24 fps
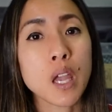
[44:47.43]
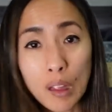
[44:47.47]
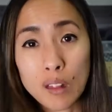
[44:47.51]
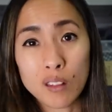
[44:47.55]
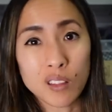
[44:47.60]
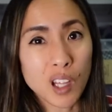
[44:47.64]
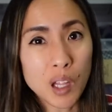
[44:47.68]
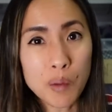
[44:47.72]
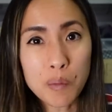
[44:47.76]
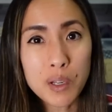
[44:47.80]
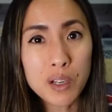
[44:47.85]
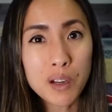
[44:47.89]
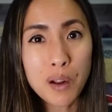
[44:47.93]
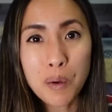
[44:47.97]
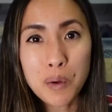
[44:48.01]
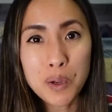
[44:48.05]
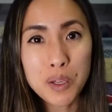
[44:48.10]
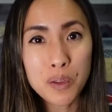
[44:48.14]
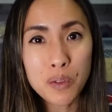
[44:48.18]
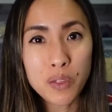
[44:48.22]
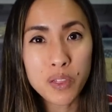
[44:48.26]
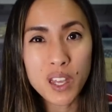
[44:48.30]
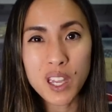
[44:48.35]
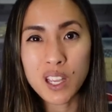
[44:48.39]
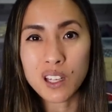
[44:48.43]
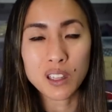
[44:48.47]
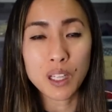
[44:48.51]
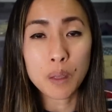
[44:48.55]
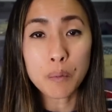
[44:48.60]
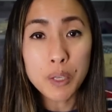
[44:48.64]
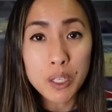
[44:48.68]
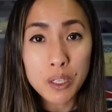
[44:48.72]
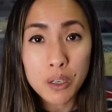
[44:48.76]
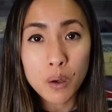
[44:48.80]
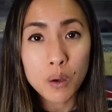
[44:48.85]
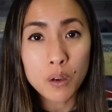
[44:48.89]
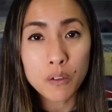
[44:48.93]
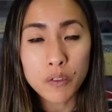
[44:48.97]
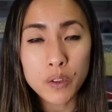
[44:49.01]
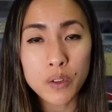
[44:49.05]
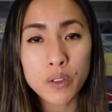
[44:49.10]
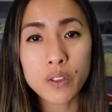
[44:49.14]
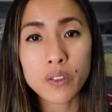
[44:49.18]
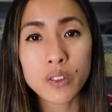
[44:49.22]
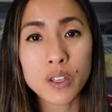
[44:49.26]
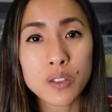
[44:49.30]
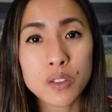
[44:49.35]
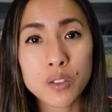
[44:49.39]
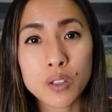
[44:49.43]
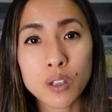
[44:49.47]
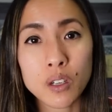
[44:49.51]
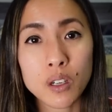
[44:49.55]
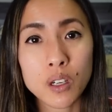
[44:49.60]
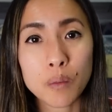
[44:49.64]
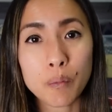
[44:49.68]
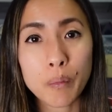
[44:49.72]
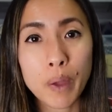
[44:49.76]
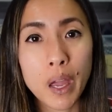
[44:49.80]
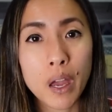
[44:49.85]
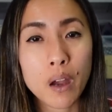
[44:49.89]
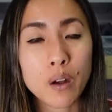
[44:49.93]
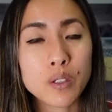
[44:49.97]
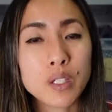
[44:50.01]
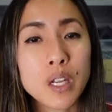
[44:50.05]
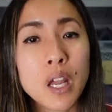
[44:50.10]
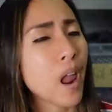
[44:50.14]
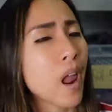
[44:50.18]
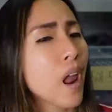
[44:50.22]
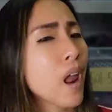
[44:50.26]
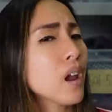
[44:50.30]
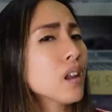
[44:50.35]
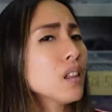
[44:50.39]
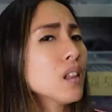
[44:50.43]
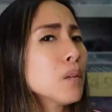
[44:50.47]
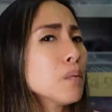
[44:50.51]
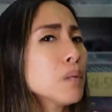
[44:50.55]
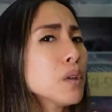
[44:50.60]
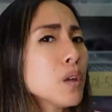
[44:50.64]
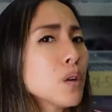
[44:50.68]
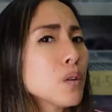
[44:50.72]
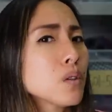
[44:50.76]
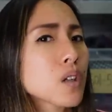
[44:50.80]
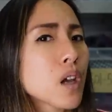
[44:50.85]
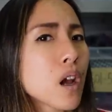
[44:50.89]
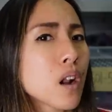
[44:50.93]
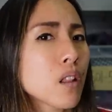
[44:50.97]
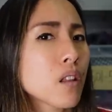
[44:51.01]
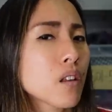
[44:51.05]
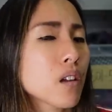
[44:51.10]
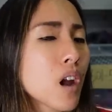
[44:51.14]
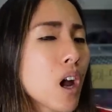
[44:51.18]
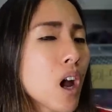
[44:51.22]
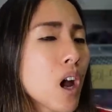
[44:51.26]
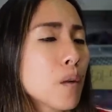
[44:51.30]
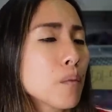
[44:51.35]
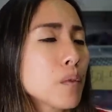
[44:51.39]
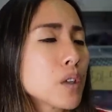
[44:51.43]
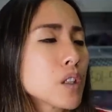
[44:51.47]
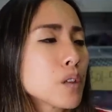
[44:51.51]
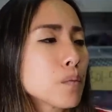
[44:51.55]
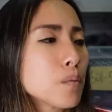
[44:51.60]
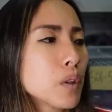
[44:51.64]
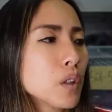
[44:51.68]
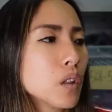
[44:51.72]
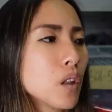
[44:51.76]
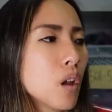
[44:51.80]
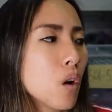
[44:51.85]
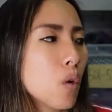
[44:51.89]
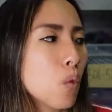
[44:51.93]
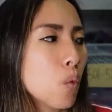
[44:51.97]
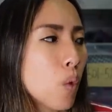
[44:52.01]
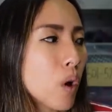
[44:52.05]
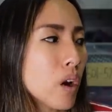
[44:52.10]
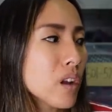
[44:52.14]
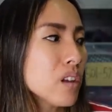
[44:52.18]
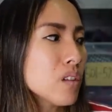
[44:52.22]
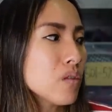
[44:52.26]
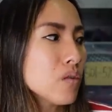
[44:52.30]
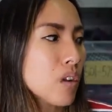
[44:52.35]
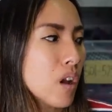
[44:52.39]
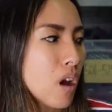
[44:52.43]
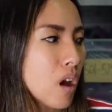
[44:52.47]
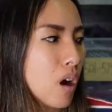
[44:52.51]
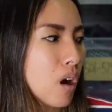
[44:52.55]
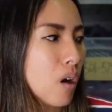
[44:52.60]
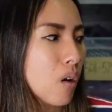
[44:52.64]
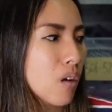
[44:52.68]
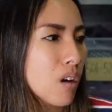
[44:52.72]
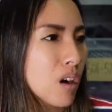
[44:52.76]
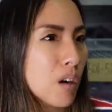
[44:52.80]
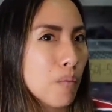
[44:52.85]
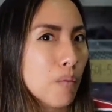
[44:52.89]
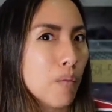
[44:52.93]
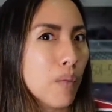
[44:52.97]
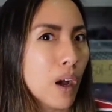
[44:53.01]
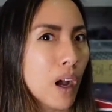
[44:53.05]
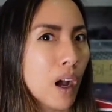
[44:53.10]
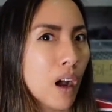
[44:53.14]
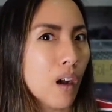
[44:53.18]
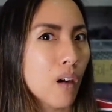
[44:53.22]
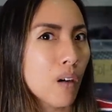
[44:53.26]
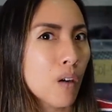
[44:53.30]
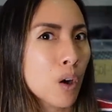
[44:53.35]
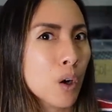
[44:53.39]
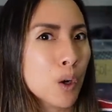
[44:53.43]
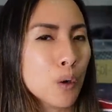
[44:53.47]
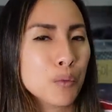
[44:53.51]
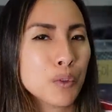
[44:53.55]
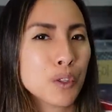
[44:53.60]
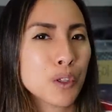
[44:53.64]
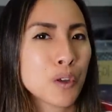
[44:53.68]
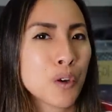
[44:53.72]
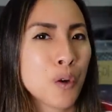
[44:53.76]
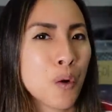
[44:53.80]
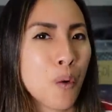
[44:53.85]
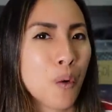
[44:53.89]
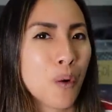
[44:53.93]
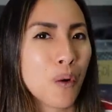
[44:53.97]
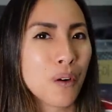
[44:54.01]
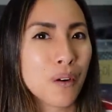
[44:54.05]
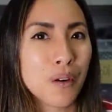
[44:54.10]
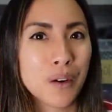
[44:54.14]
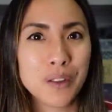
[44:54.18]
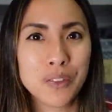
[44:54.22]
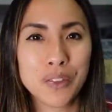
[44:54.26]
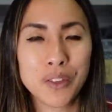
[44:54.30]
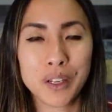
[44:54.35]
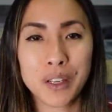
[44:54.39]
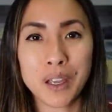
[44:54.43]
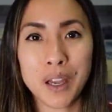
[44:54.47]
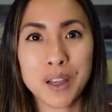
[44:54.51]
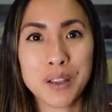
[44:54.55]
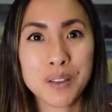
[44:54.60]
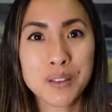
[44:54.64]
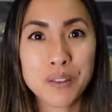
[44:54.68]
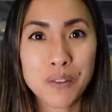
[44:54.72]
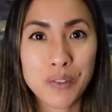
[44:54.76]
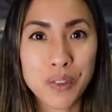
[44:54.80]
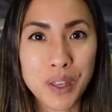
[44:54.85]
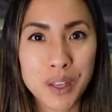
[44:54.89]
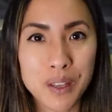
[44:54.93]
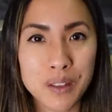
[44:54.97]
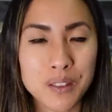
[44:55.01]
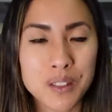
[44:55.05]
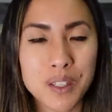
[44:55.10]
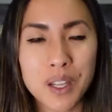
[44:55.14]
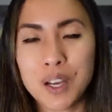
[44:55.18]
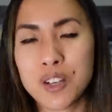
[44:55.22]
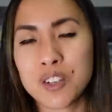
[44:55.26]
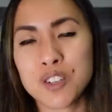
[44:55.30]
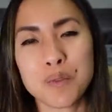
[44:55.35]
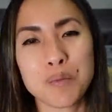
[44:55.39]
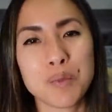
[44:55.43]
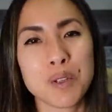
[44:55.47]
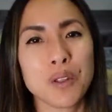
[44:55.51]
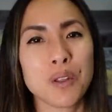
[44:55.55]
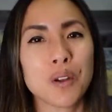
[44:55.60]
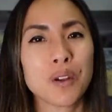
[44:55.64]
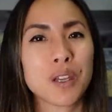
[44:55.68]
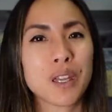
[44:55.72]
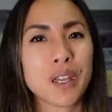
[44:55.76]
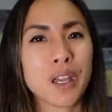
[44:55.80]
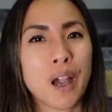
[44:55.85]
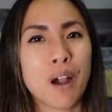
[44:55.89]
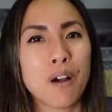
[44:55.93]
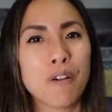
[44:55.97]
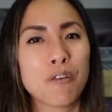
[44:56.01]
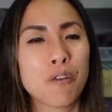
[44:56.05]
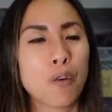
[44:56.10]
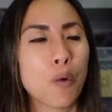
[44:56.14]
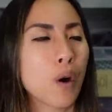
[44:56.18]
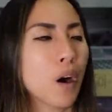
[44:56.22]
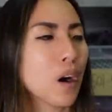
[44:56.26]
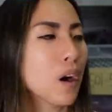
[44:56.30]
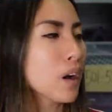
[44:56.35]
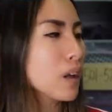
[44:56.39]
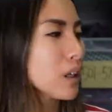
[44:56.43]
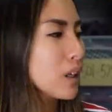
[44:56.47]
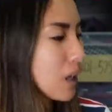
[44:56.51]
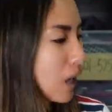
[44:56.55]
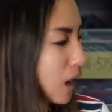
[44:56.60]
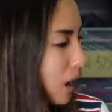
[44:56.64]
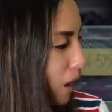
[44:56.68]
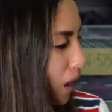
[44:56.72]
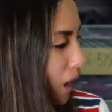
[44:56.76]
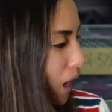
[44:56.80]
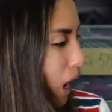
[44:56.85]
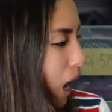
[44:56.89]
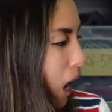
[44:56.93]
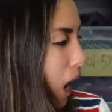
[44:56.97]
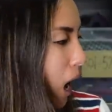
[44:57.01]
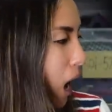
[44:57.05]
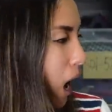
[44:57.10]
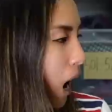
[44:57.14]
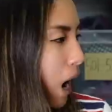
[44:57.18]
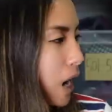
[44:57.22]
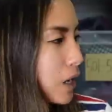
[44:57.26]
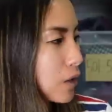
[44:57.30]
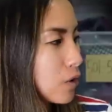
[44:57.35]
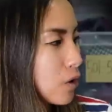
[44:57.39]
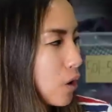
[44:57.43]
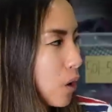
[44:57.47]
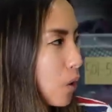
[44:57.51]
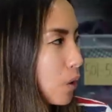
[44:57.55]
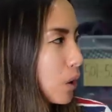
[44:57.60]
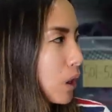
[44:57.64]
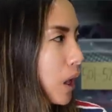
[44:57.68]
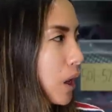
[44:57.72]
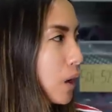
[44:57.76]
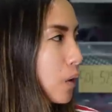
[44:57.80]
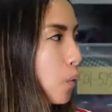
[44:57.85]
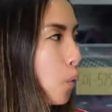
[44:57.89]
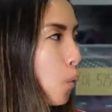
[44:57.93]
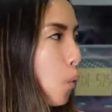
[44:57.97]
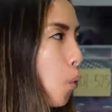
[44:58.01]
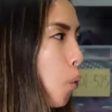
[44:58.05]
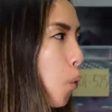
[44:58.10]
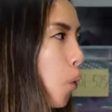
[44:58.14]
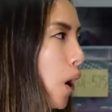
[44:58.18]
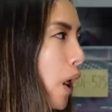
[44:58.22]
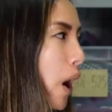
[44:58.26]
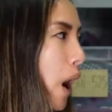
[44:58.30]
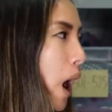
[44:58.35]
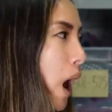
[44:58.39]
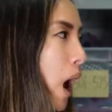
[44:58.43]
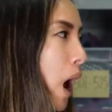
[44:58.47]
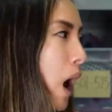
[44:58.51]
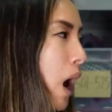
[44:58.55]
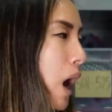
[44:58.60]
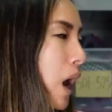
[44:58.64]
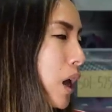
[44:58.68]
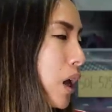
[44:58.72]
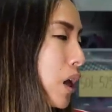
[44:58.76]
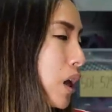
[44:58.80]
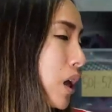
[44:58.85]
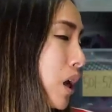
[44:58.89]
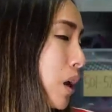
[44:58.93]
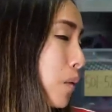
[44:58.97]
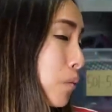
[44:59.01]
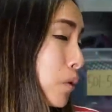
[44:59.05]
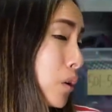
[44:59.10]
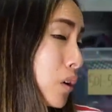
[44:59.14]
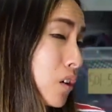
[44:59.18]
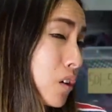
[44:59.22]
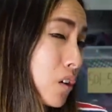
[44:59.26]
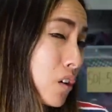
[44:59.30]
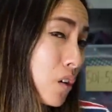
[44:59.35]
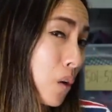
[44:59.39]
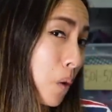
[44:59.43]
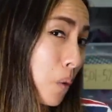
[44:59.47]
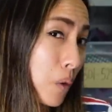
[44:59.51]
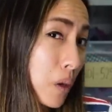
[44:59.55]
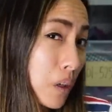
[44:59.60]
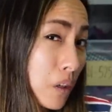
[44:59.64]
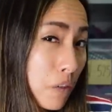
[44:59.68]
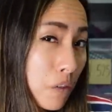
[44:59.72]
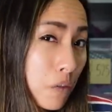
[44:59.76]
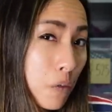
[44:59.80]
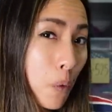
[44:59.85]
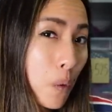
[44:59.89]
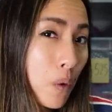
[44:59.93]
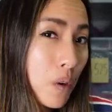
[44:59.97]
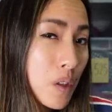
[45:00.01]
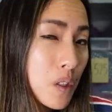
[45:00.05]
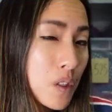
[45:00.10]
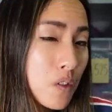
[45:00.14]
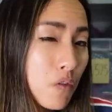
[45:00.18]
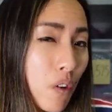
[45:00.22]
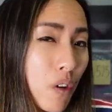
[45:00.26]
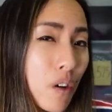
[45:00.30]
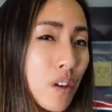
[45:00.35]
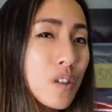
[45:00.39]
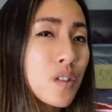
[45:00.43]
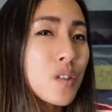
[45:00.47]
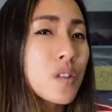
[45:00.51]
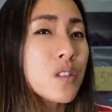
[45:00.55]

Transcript: Let me know what you think. Let me know if you think that's a good amount, and let me know down in the comments below what you know about home decor and the kinds of things that I should be looking out for. Again, I know like what I am going for as far as